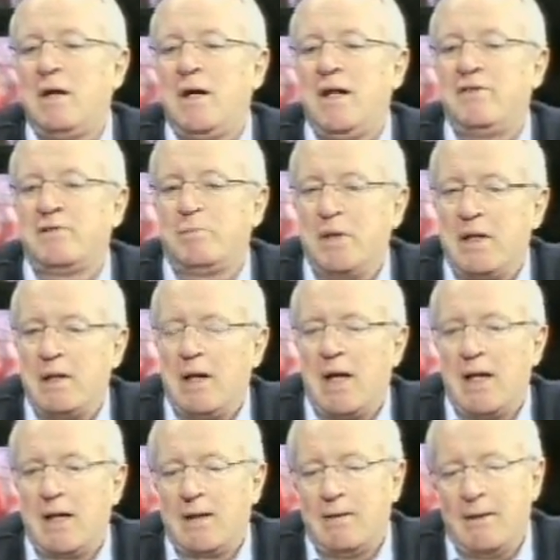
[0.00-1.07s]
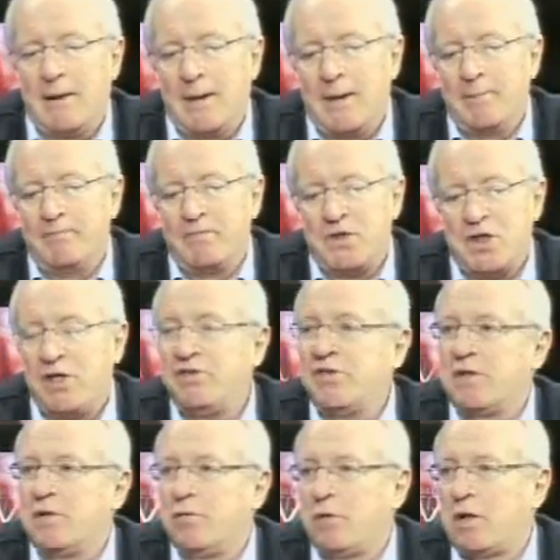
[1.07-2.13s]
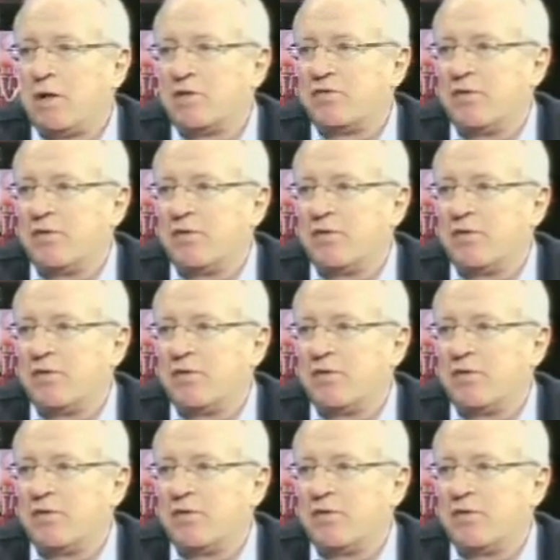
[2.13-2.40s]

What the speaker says: is a bit like chasing nuclear